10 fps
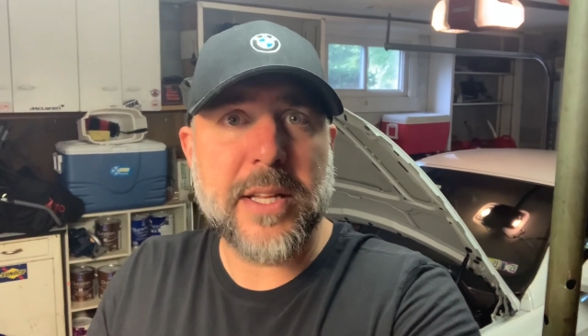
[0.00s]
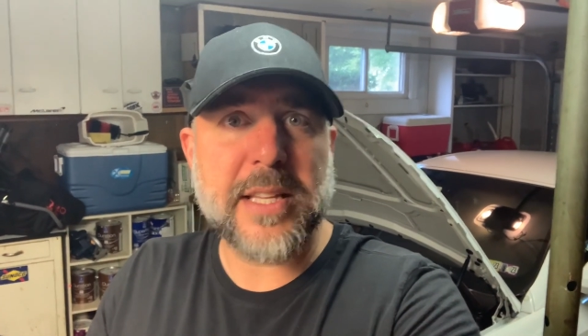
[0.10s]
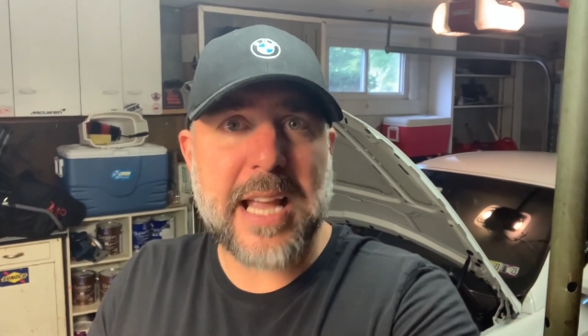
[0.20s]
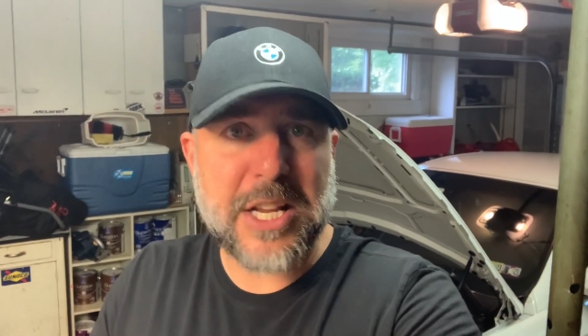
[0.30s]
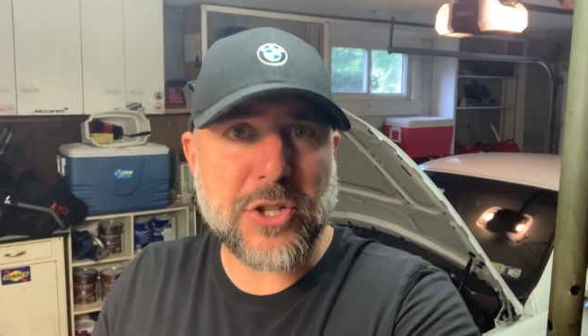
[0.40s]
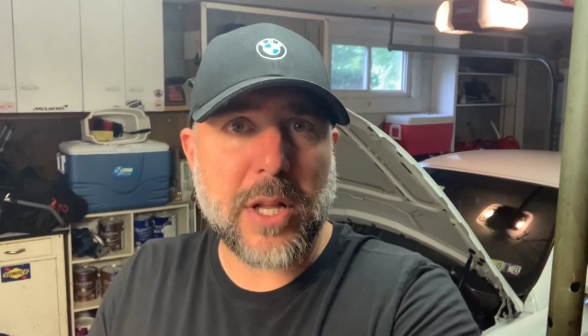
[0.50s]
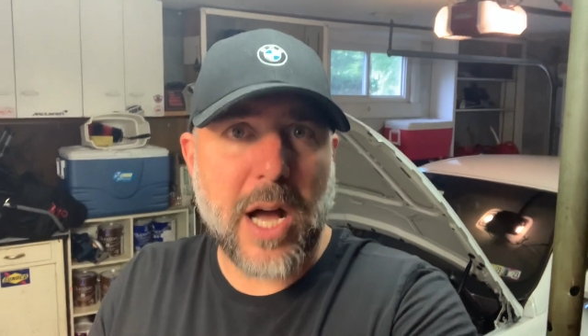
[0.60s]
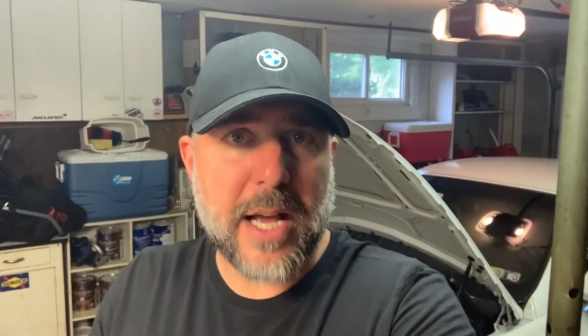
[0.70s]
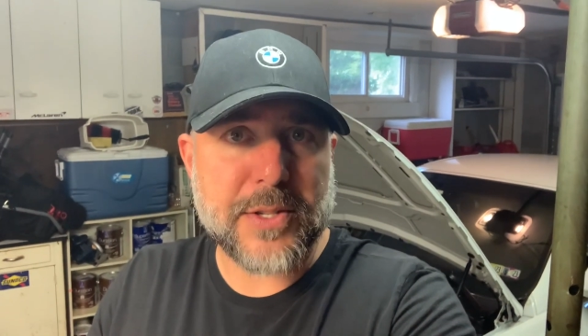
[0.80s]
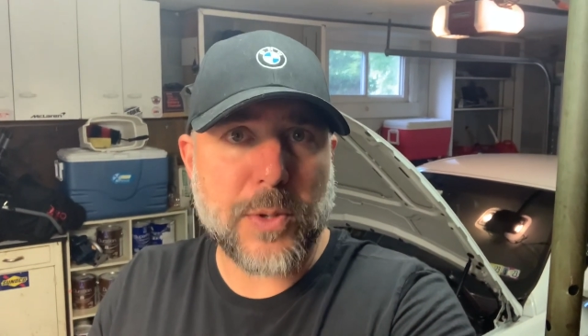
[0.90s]
the angel
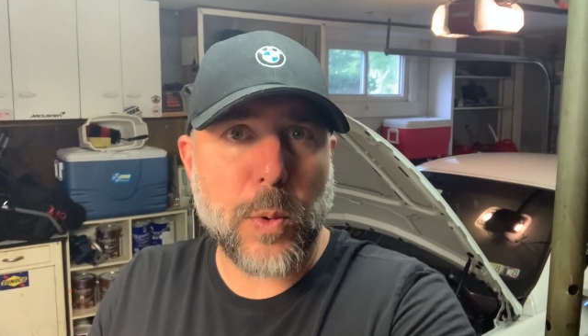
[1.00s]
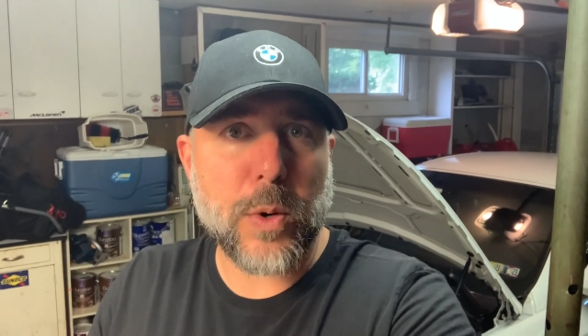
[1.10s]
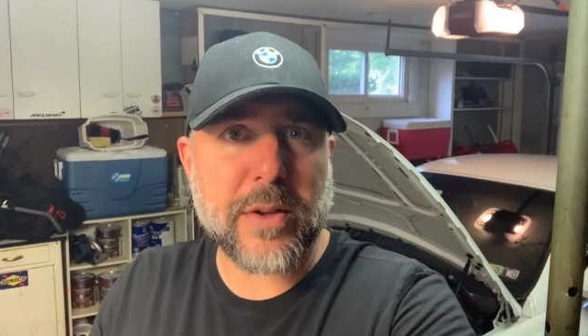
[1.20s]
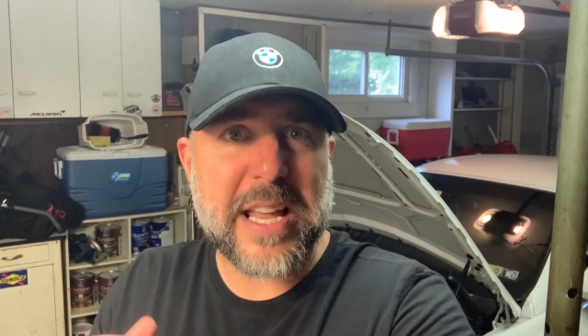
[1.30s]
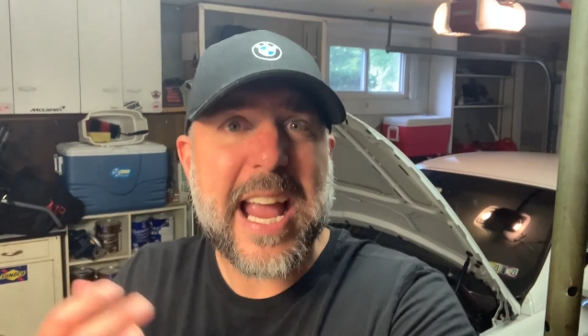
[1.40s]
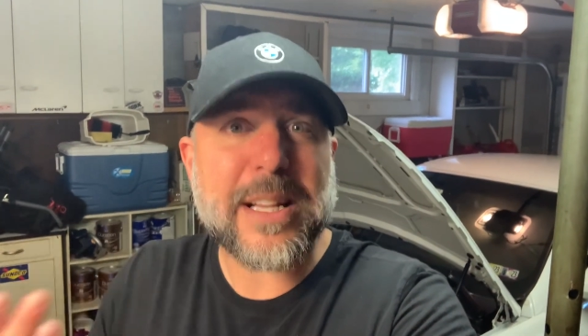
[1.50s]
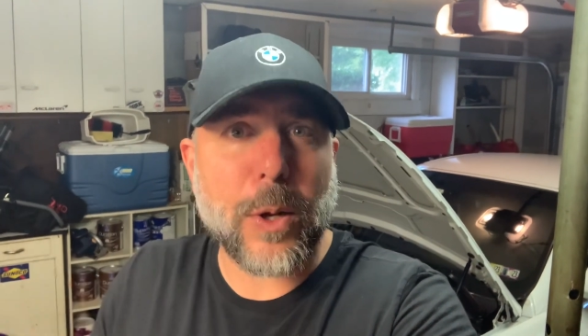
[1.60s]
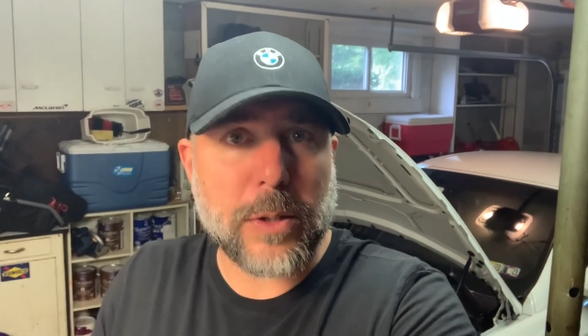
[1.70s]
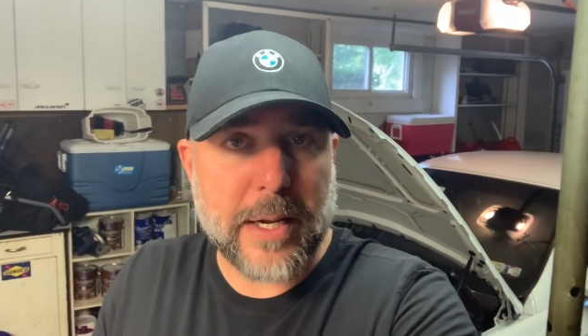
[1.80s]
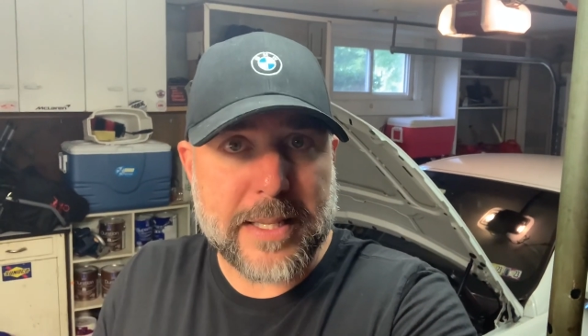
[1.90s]
eyes or the halo
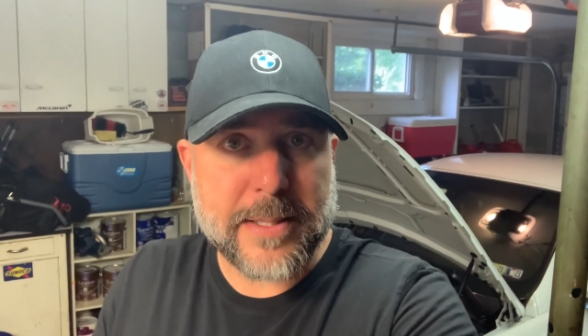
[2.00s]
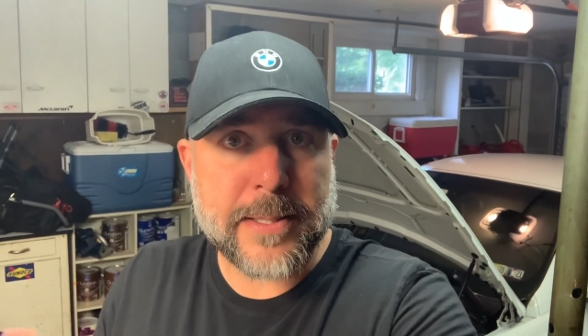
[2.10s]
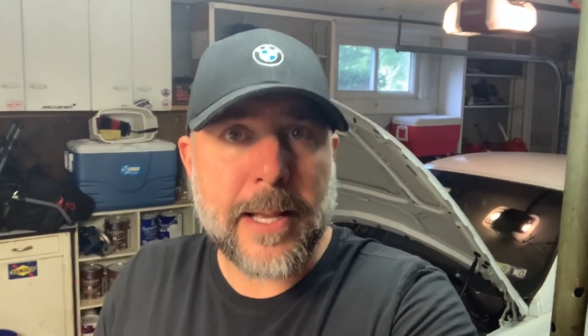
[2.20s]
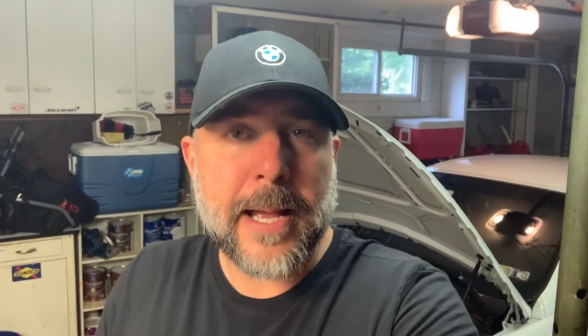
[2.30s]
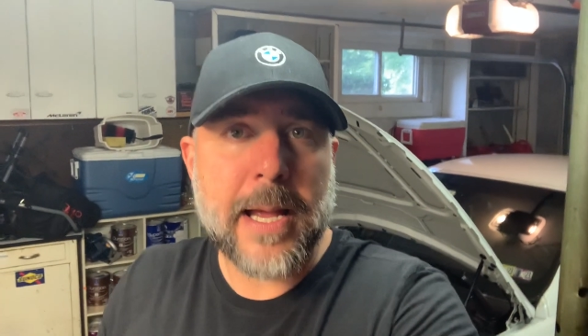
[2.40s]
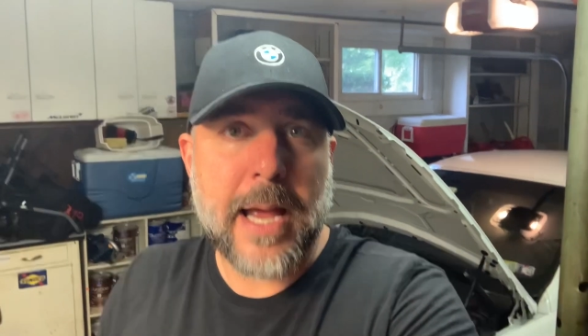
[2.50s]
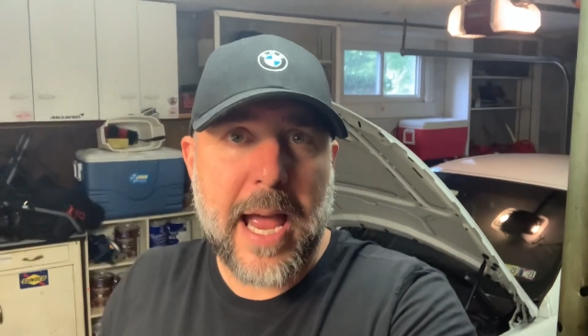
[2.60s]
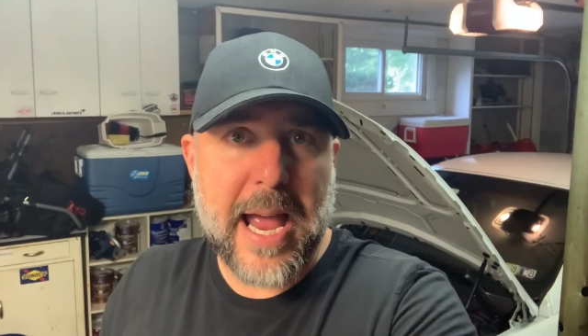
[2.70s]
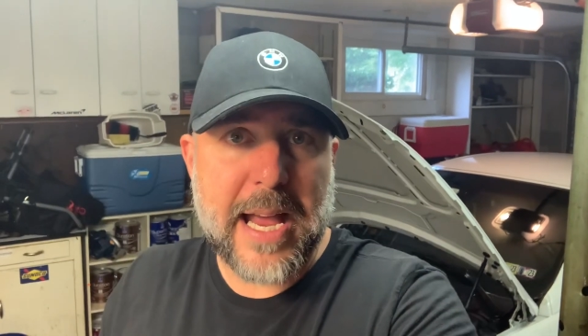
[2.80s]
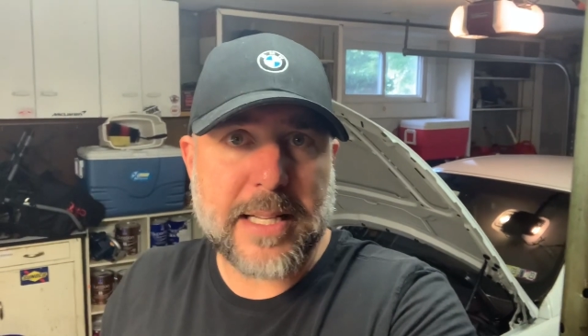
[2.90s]
lights.
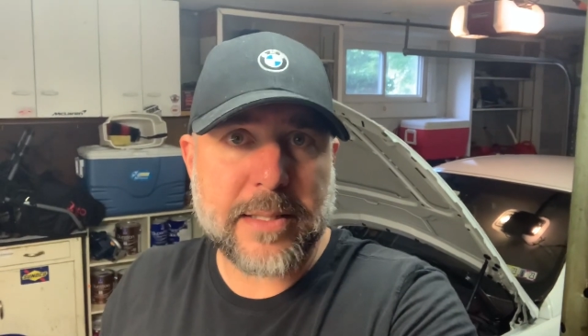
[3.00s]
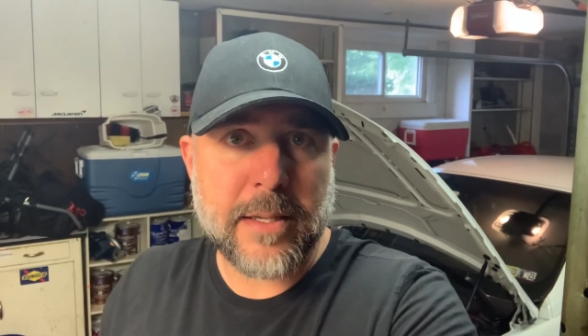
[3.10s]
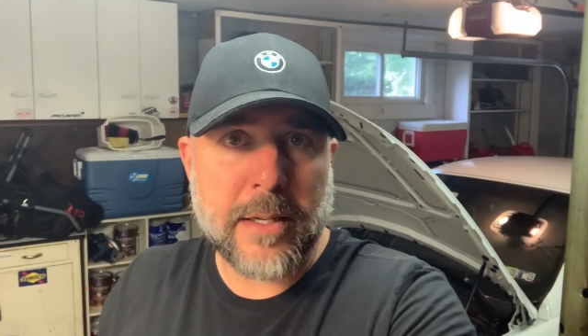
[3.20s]
And